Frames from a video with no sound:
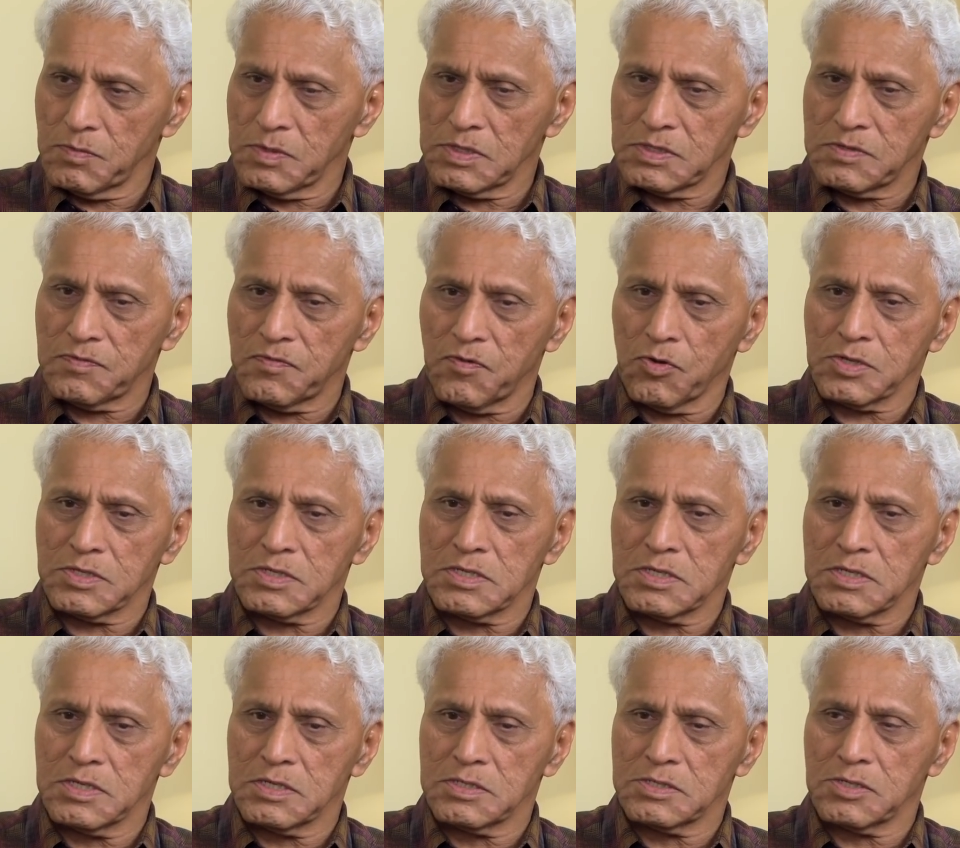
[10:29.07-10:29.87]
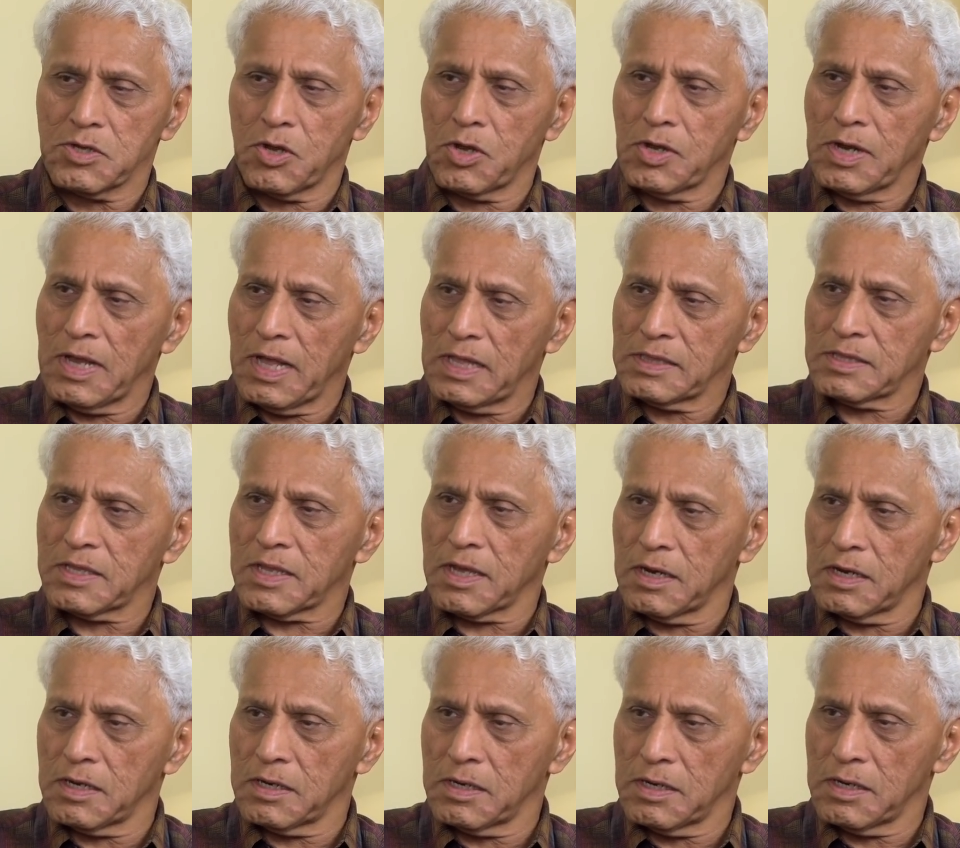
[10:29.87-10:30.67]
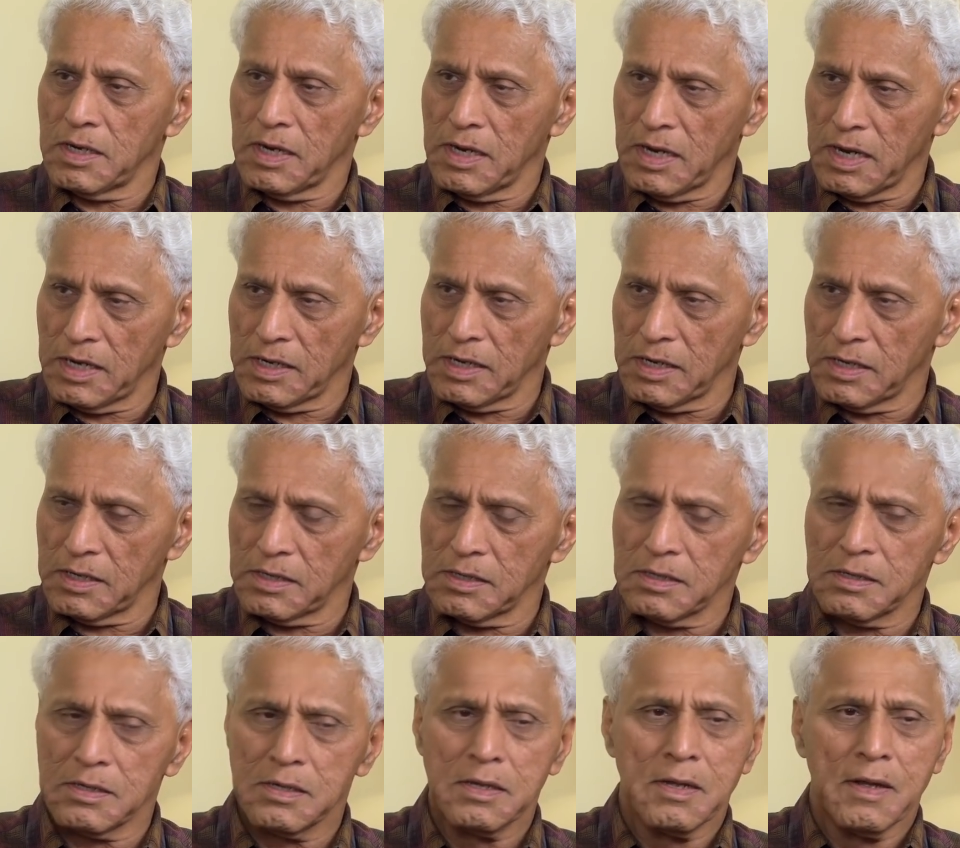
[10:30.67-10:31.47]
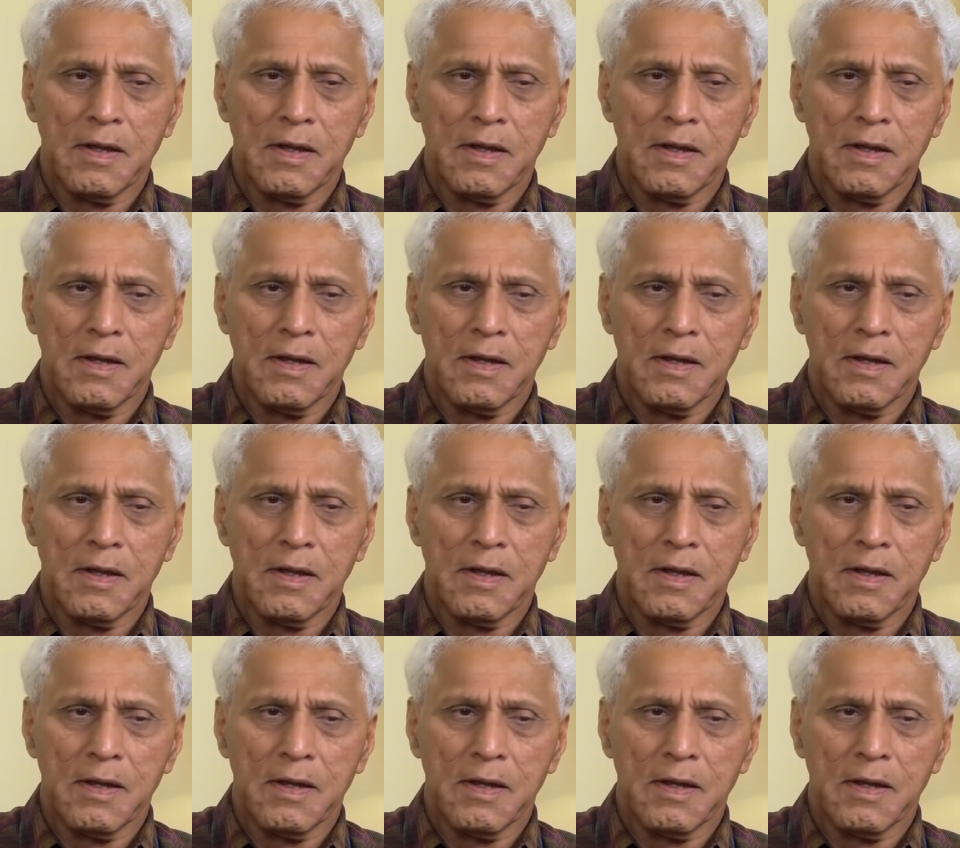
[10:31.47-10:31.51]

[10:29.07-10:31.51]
which focuses on healthcare in India.